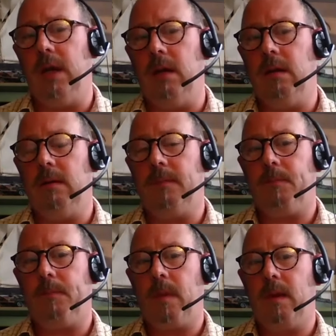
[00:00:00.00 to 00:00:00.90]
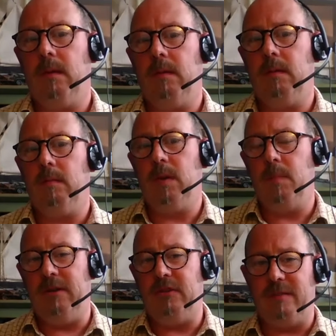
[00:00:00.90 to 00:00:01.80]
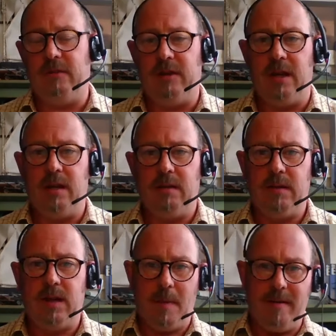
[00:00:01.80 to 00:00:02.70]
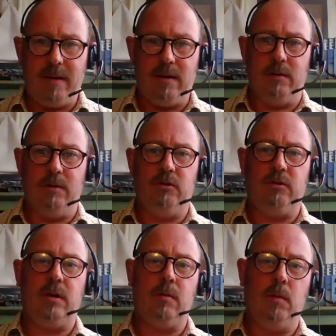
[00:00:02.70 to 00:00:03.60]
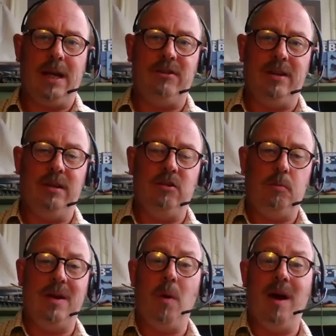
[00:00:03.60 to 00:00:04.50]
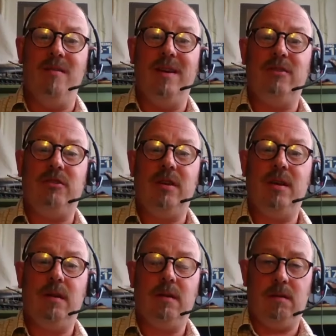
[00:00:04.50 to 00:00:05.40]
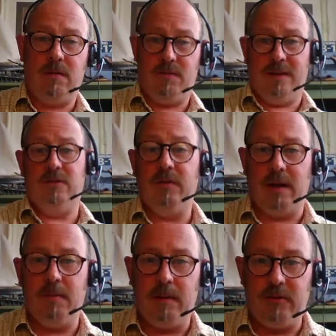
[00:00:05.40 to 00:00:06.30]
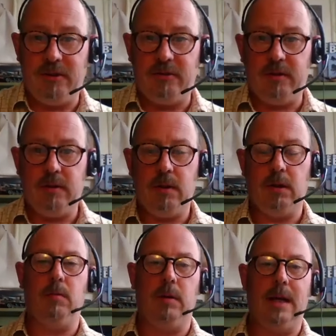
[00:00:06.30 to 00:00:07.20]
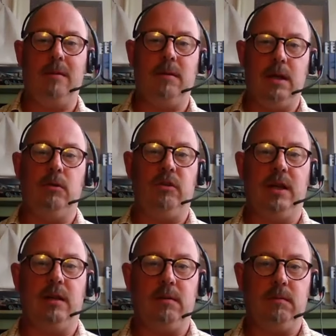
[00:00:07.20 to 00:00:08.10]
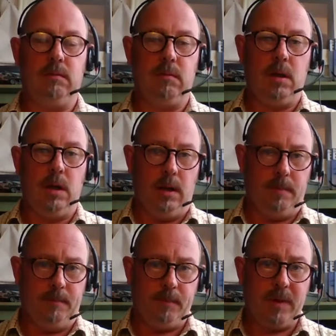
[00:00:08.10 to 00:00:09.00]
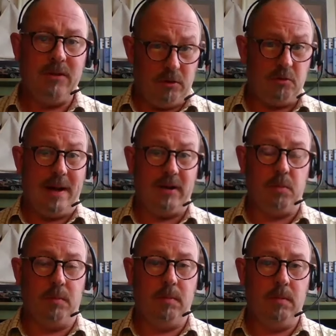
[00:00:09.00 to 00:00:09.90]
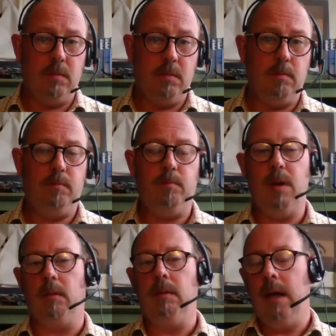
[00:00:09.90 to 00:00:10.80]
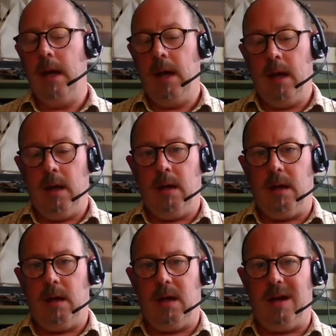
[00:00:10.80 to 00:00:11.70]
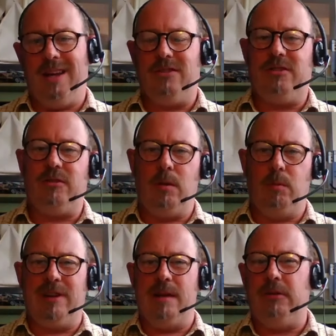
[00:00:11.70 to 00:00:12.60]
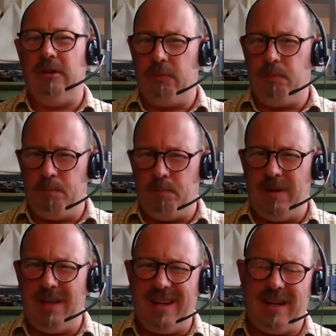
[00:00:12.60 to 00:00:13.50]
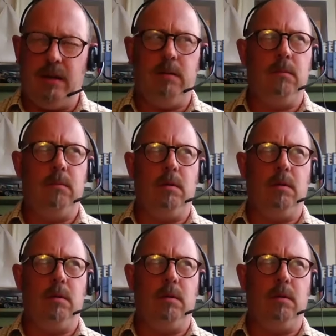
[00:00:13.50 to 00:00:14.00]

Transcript: the the B seventeen, the Americans were getting to be aware of its offensive capabilities, and they were now using it um, to its maximum. You know, it's it was limited in